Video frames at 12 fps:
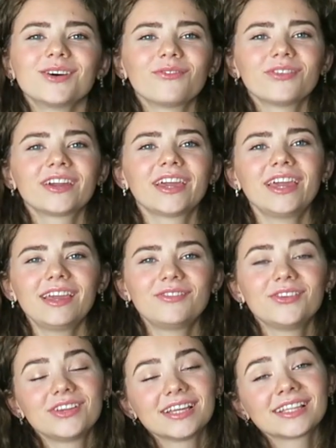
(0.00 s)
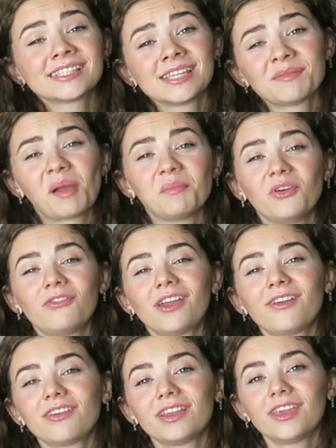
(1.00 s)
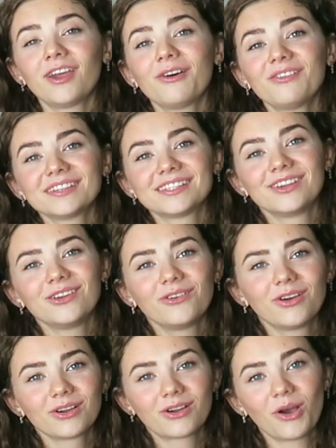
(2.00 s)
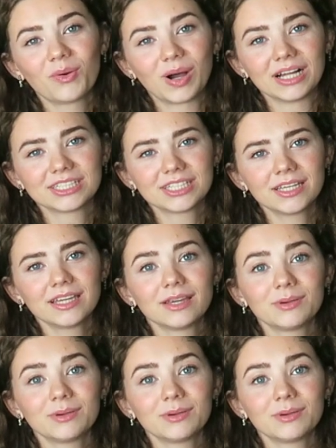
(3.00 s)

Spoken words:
Don't forget, if you didn't see my moving video, to go watch it.